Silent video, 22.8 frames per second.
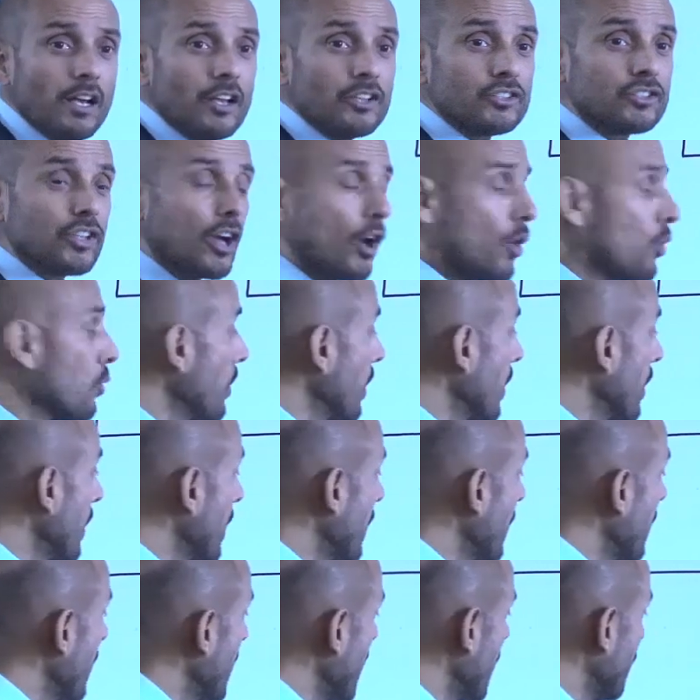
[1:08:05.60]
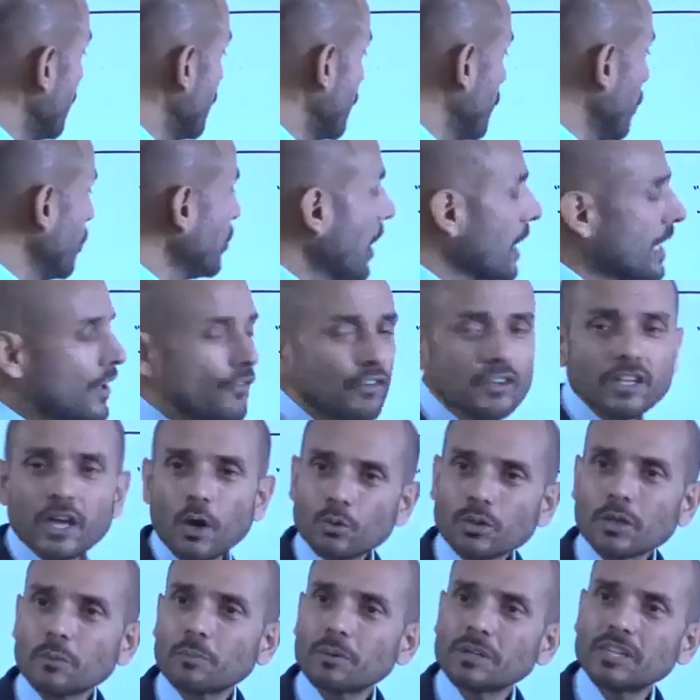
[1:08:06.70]
So if you don't even know
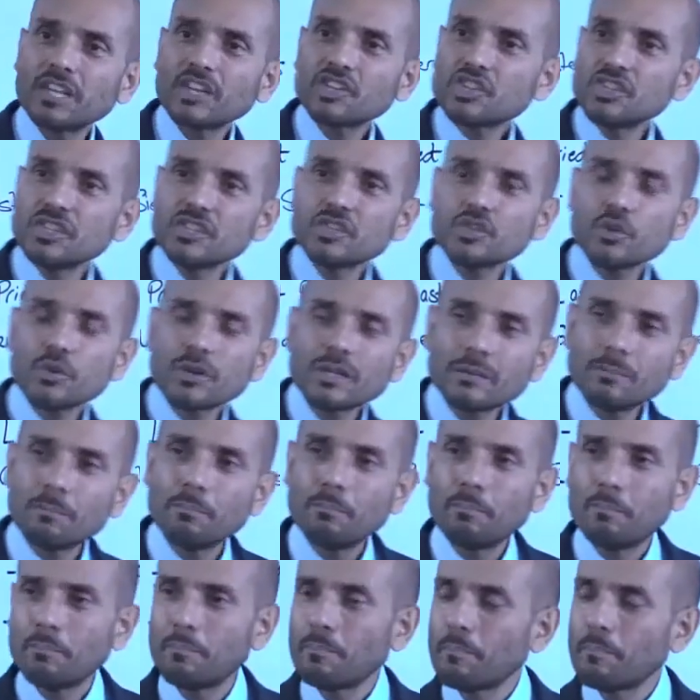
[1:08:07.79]
what the prediction is, you're in